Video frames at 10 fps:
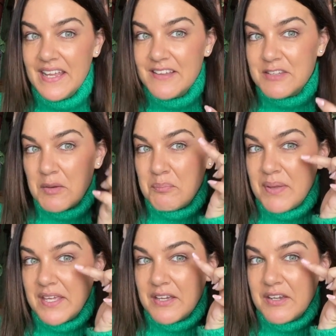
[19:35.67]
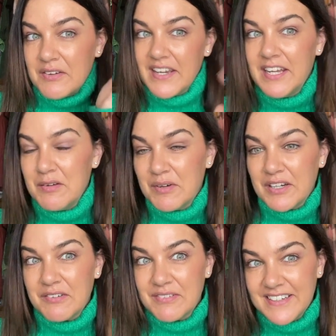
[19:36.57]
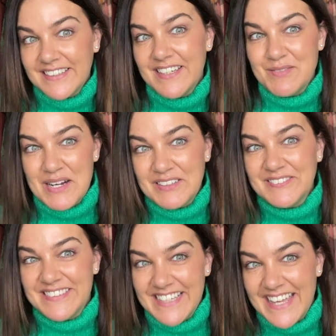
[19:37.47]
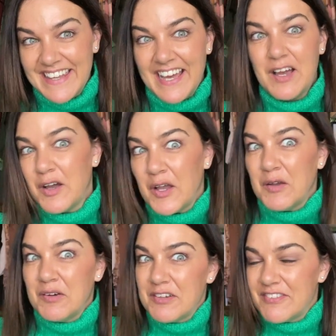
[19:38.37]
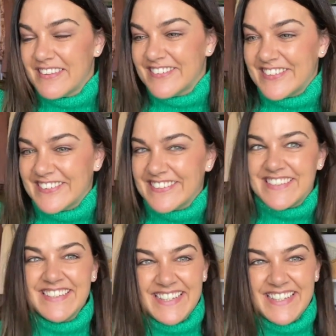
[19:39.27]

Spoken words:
so pink and green work really well together. Who would have thought?